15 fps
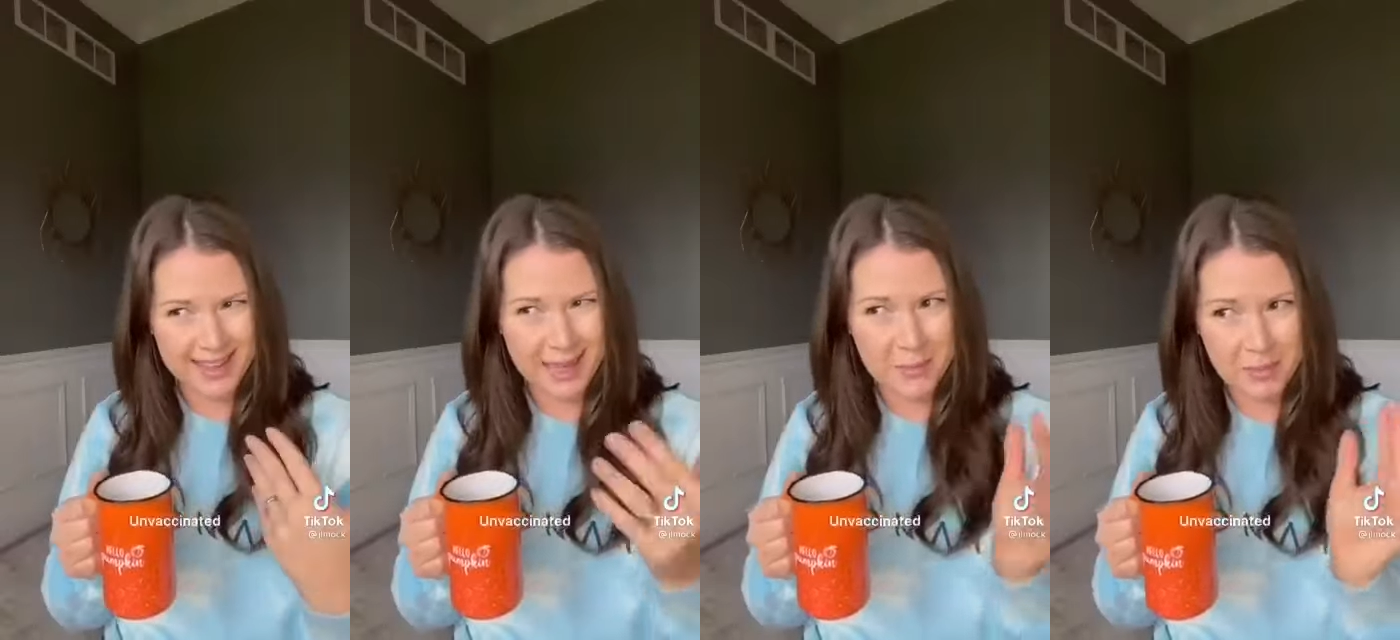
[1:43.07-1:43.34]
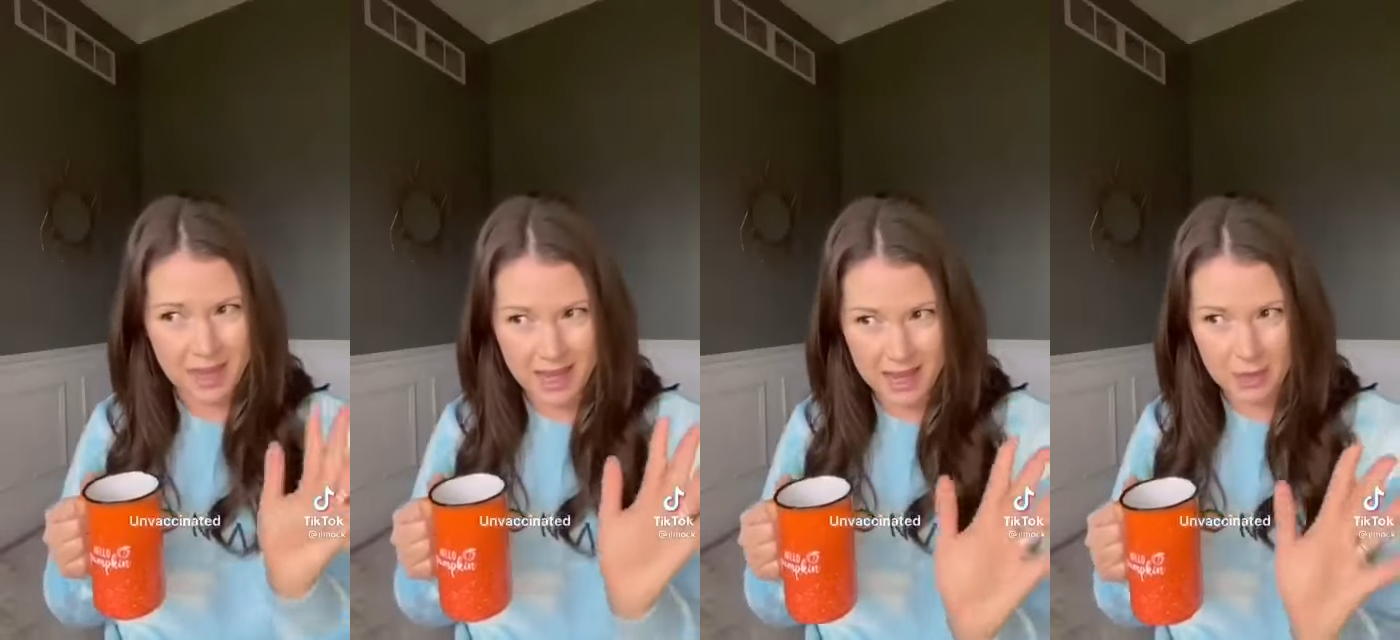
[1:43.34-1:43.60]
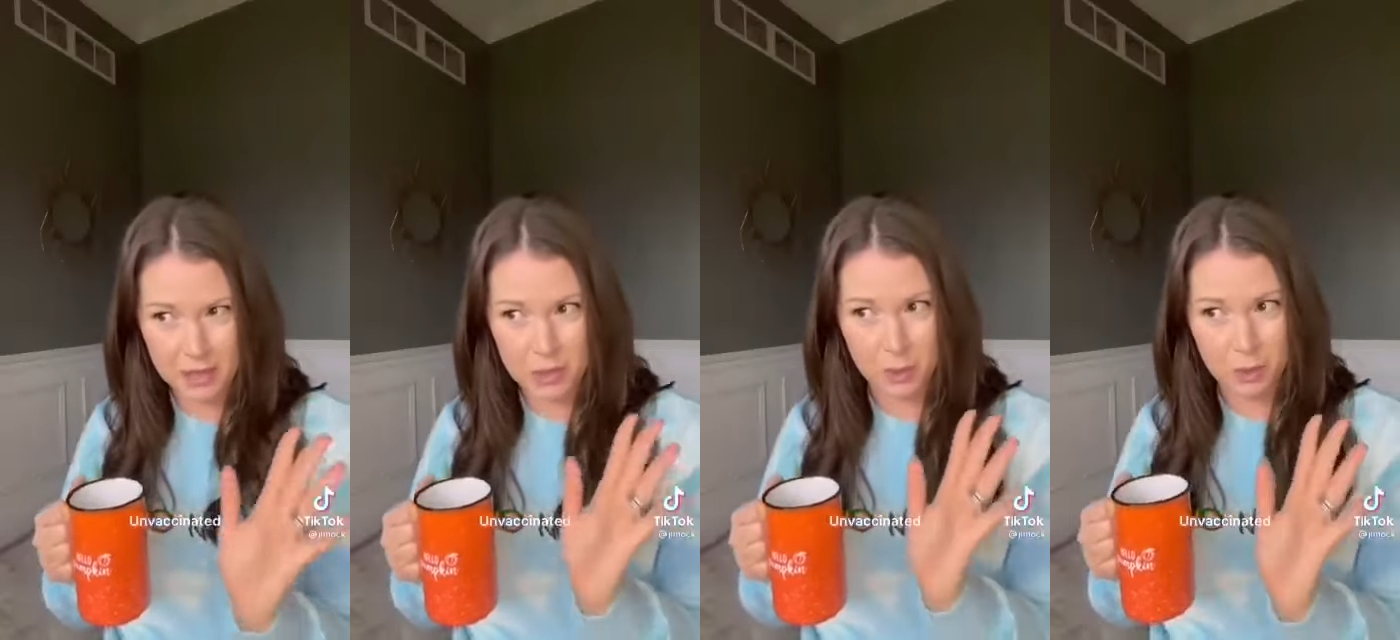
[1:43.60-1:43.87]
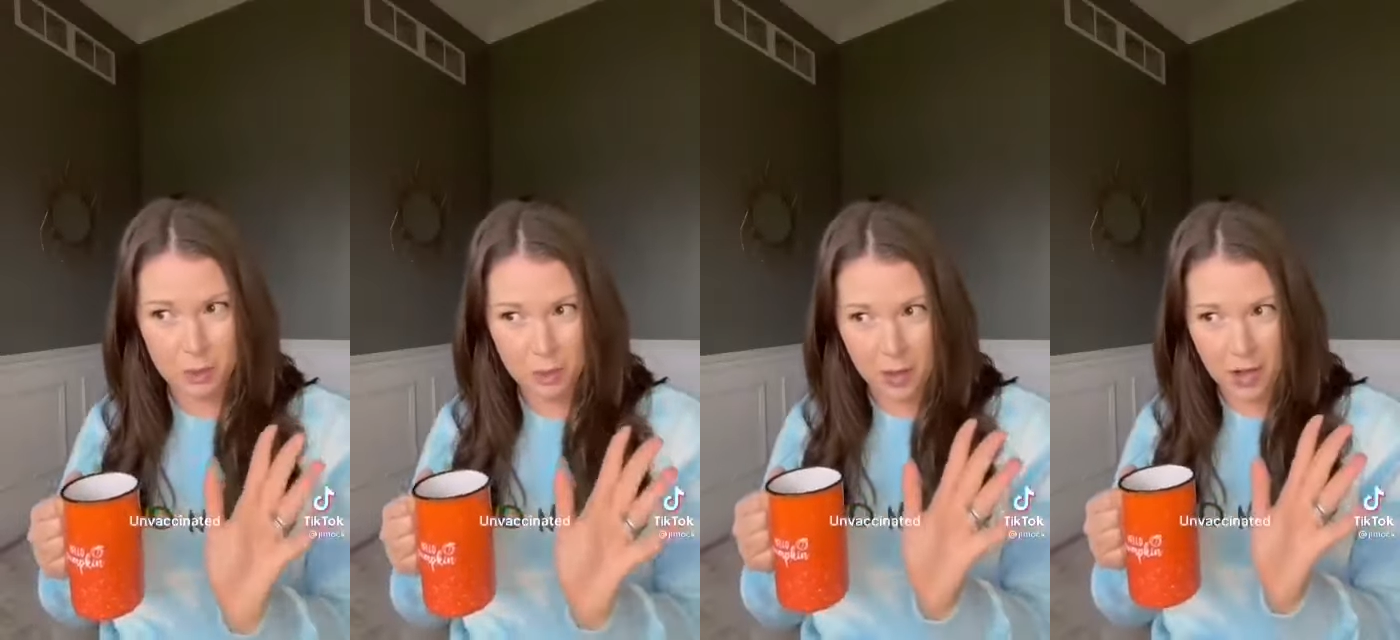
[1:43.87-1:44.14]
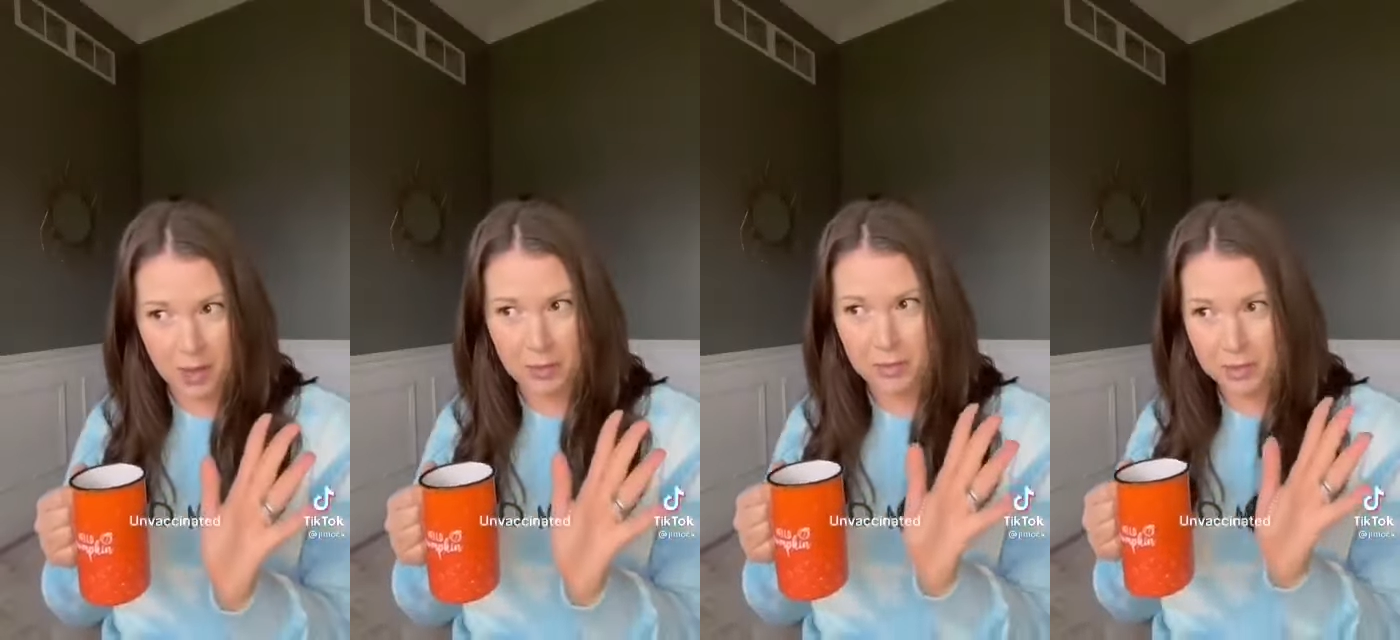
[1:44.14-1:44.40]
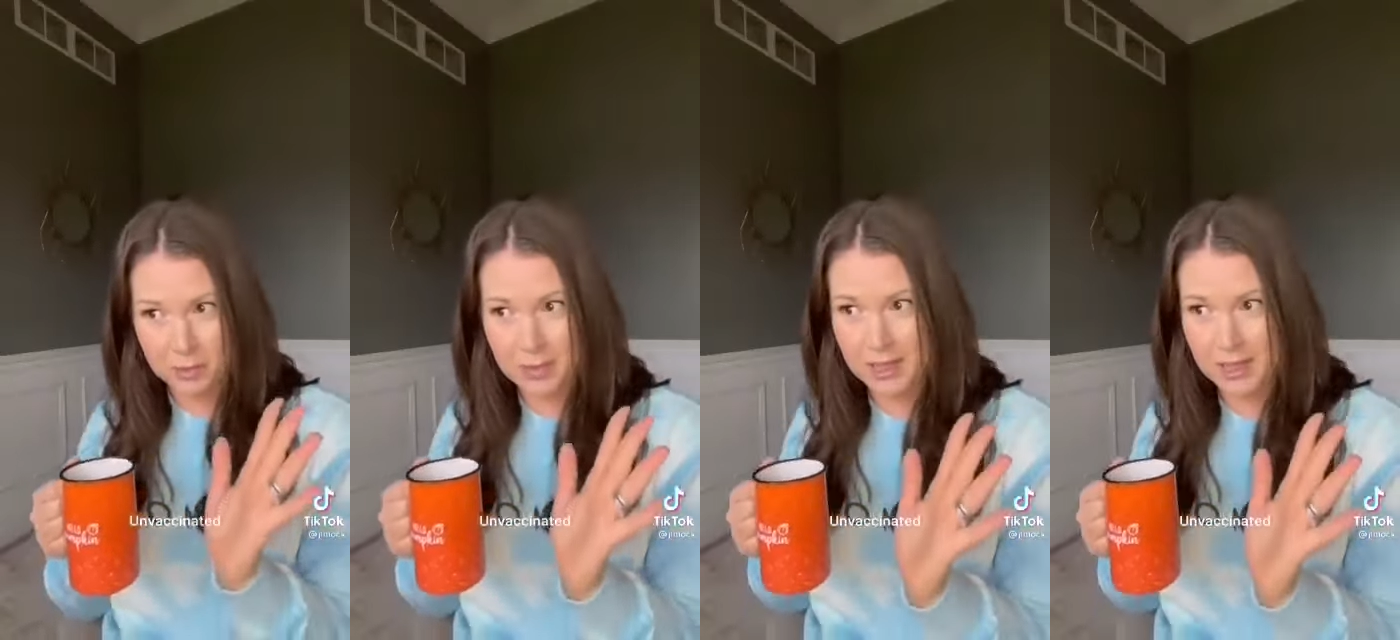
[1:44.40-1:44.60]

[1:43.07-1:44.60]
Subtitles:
I'm the actual problem